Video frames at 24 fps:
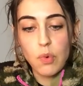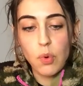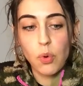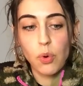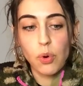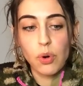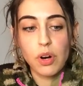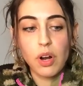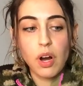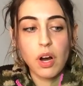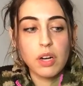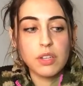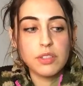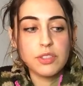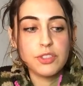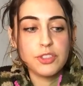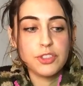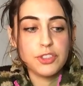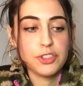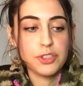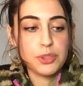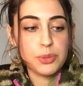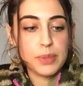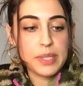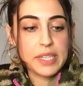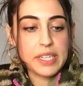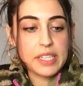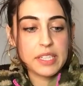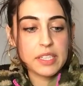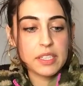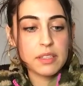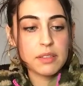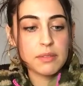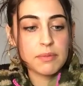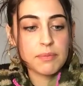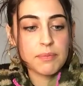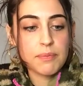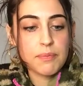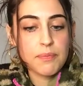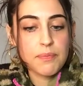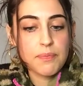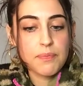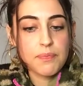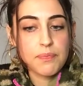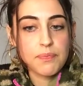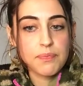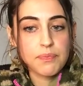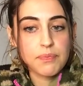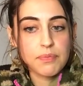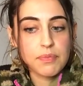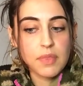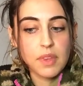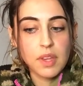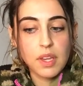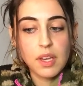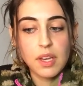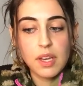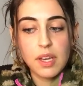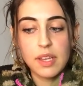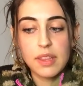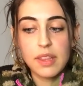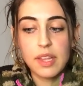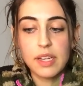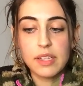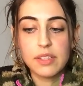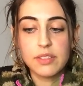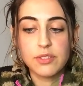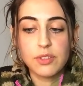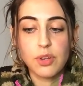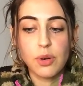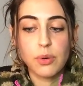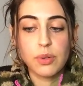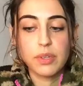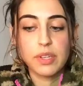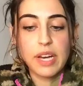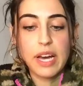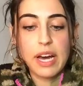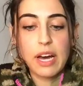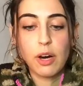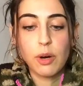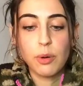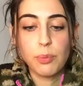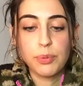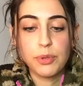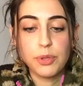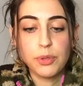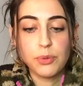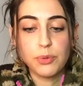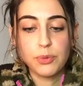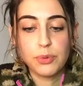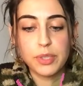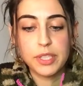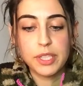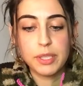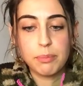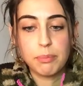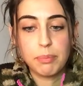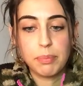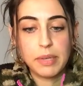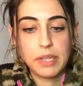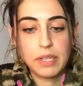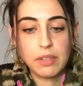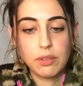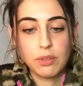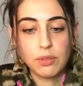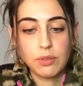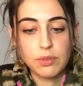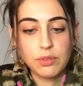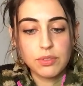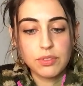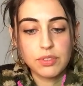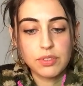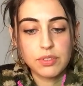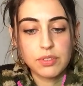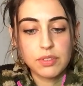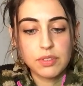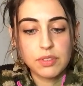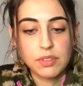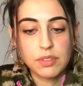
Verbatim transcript: or undoing that is going to help you rebuild.